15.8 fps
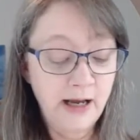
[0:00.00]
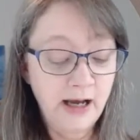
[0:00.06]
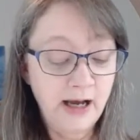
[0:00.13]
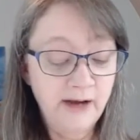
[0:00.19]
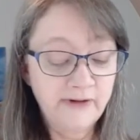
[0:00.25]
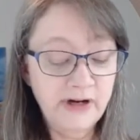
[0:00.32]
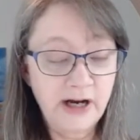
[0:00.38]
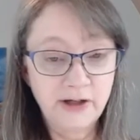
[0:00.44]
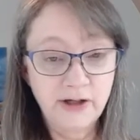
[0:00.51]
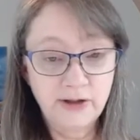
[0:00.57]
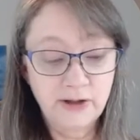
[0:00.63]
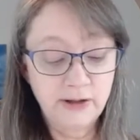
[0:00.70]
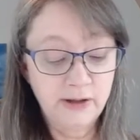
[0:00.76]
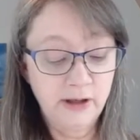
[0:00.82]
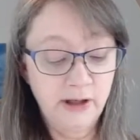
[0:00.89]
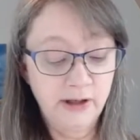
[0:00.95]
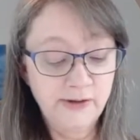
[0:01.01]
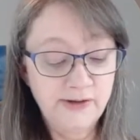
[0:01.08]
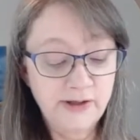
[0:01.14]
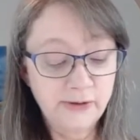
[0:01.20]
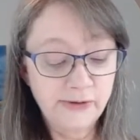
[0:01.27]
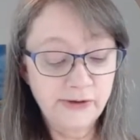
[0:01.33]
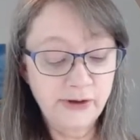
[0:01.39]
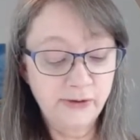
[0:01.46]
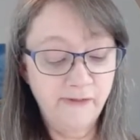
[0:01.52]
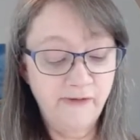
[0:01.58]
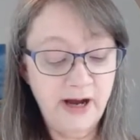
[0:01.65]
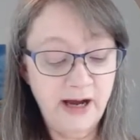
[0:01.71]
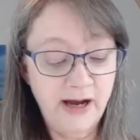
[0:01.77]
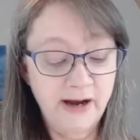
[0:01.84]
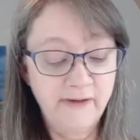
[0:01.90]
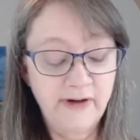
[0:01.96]
I've got a
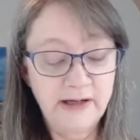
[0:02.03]
005